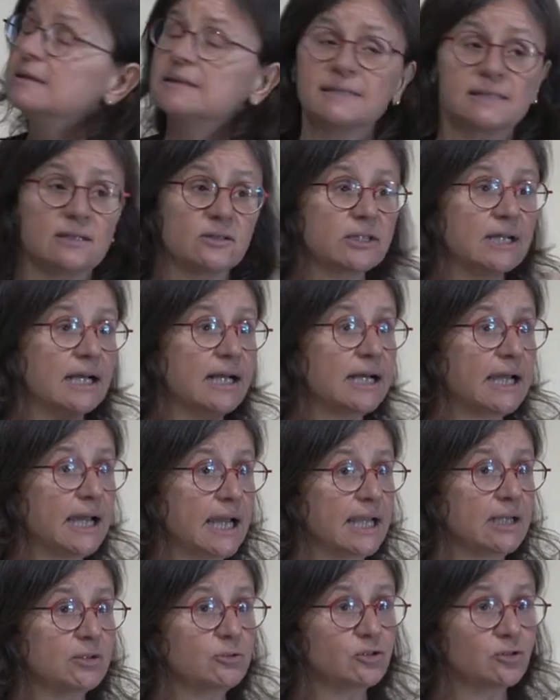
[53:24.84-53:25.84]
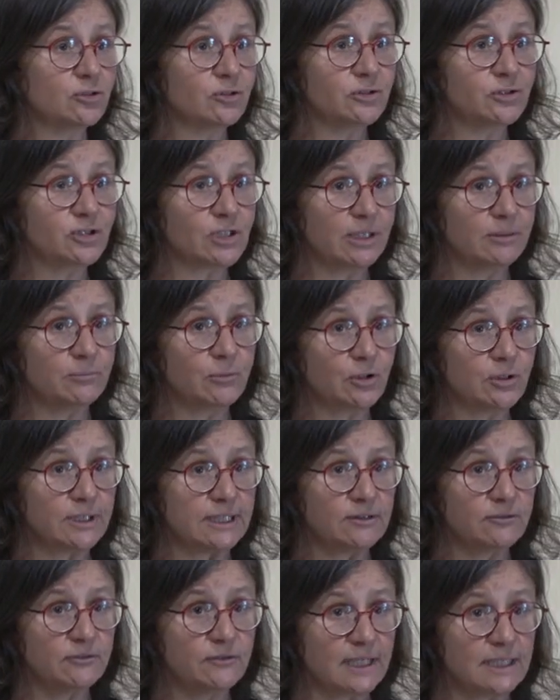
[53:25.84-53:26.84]
central hydrogen
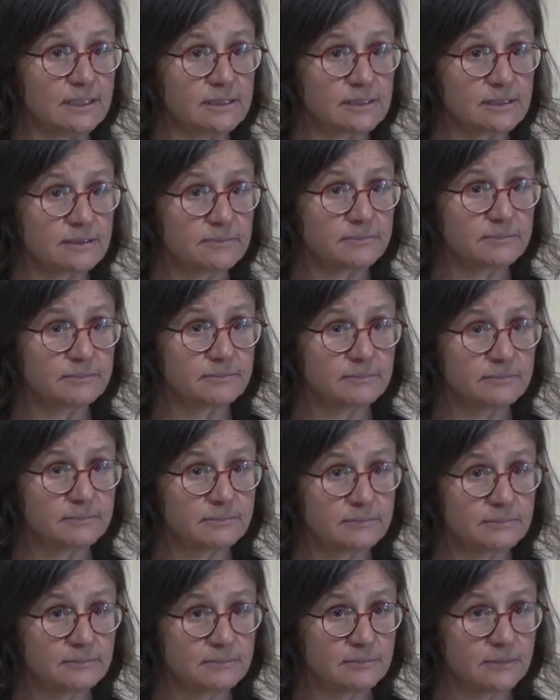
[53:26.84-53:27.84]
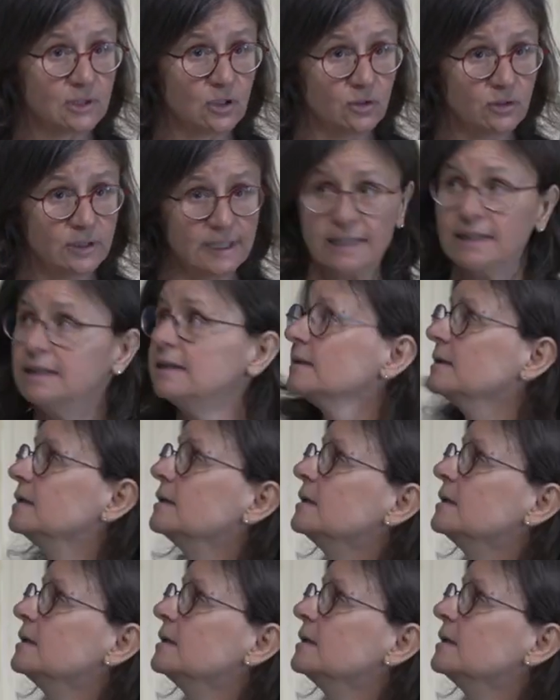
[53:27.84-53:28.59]
burning phase. Okay?